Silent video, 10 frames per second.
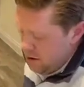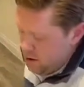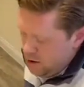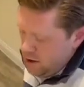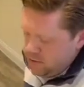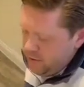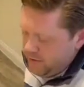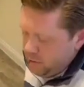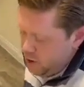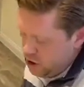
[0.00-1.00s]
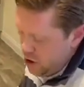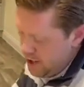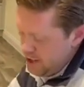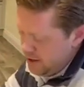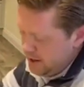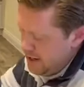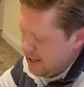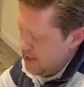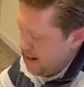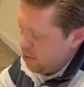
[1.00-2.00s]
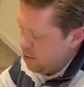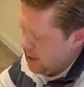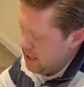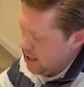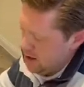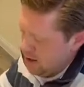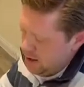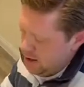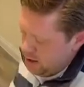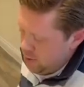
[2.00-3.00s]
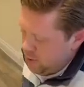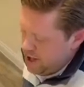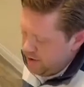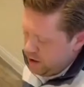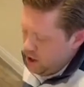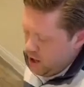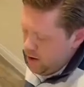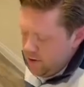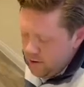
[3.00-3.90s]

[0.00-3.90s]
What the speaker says: and buff to a shine, and that'll be ready to go